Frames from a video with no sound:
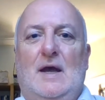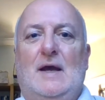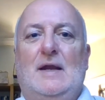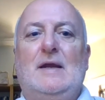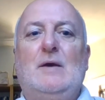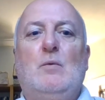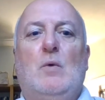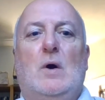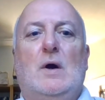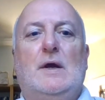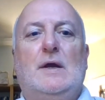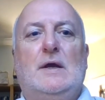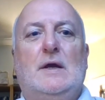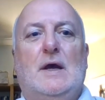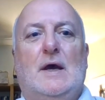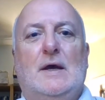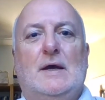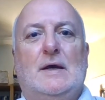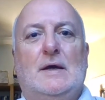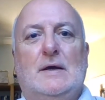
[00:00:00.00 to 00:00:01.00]

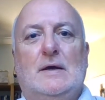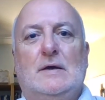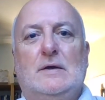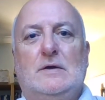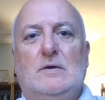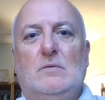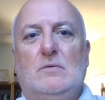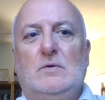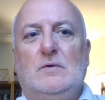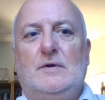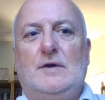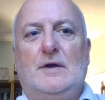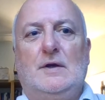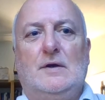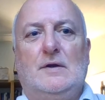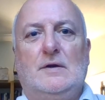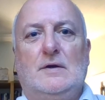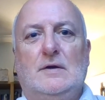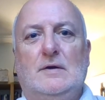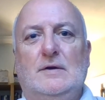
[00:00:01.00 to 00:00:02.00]
Anyway, you're
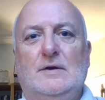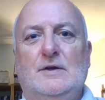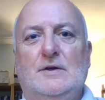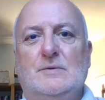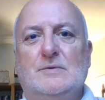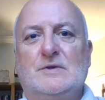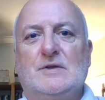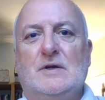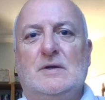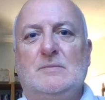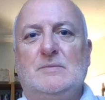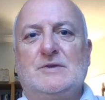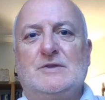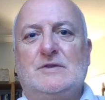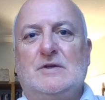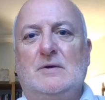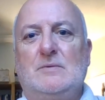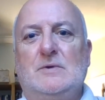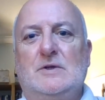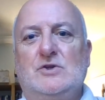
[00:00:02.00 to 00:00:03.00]
looking at a guy whose name
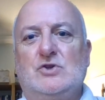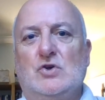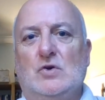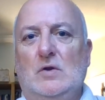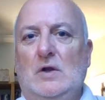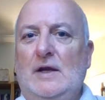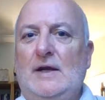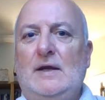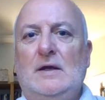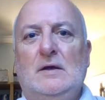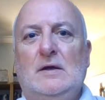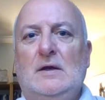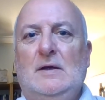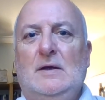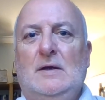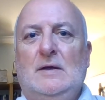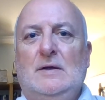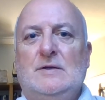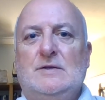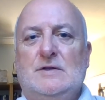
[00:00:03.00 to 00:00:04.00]
is Tony Jolly,
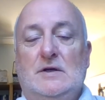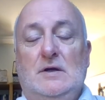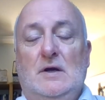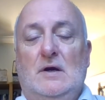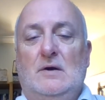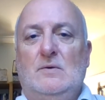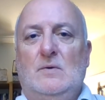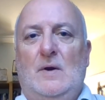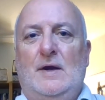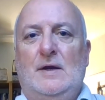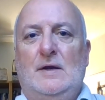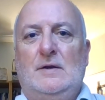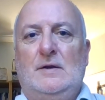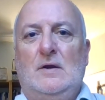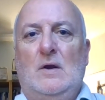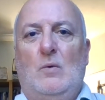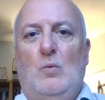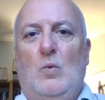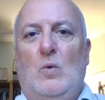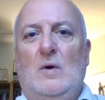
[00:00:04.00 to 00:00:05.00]

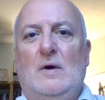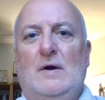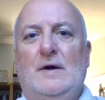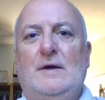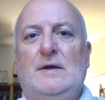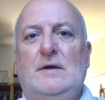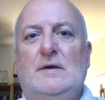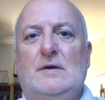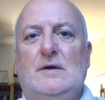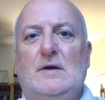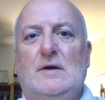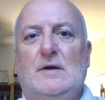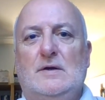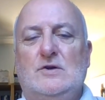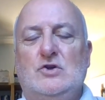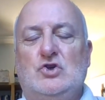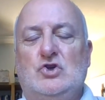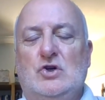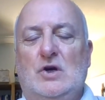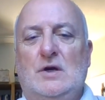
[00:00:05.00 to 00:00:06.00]
T-O-N-Y,
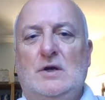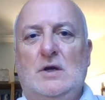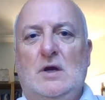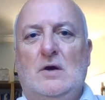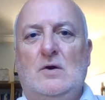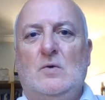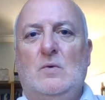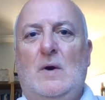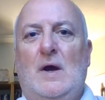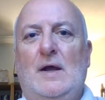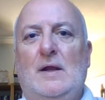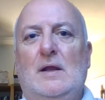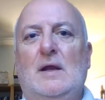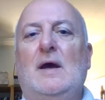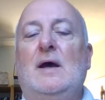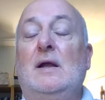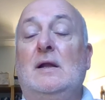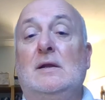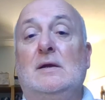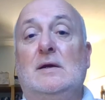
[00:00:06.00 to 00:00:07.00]

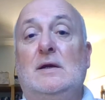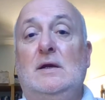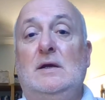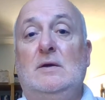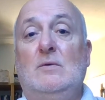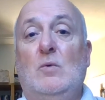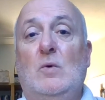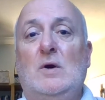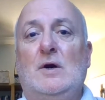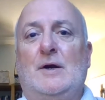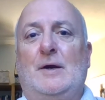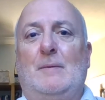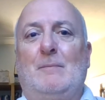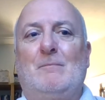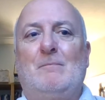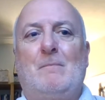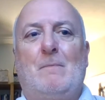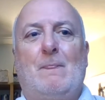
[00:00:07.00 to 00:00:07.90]
J-O-L-L-E-Y.